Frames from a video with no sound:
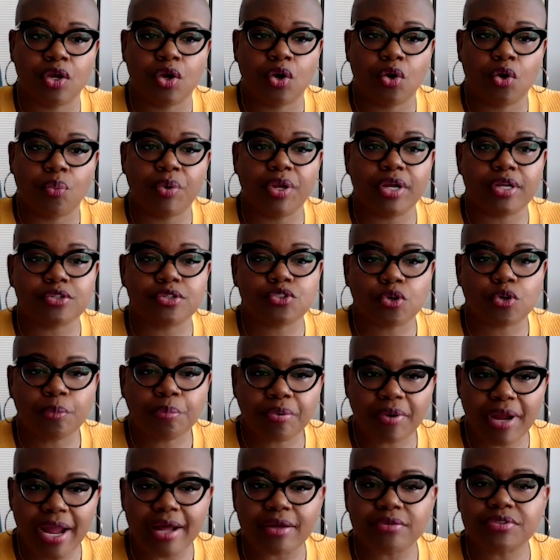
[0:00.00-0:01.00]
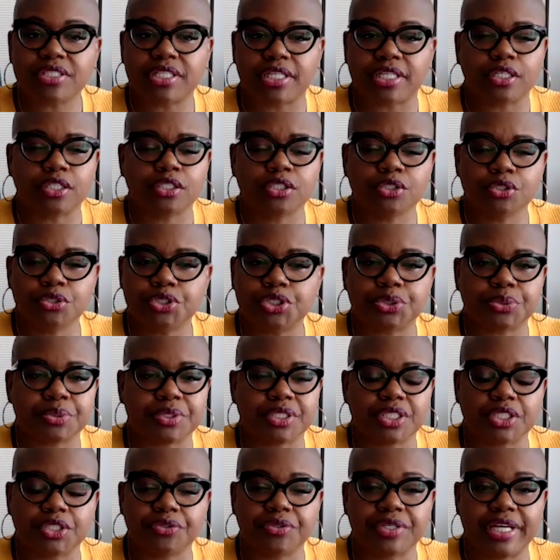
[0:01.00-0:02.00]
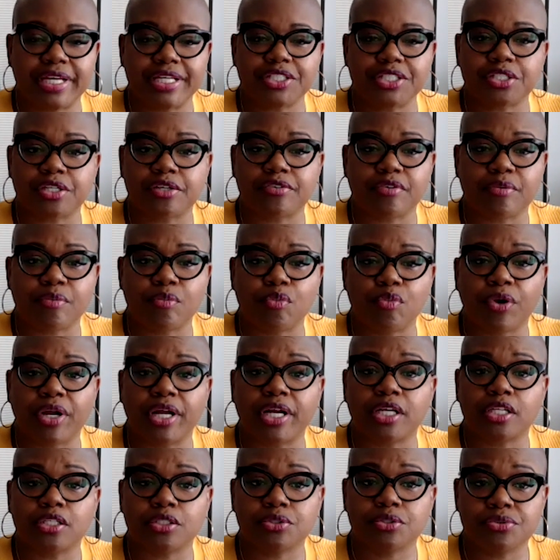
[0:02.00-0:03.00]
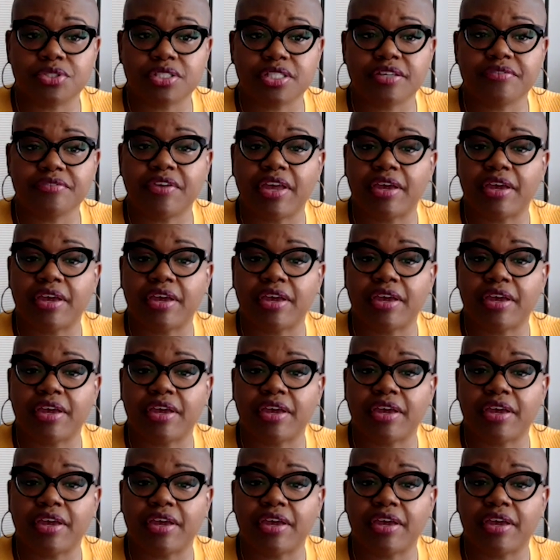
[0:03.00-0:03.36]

We are so proud to include you in the creation of a more inclusive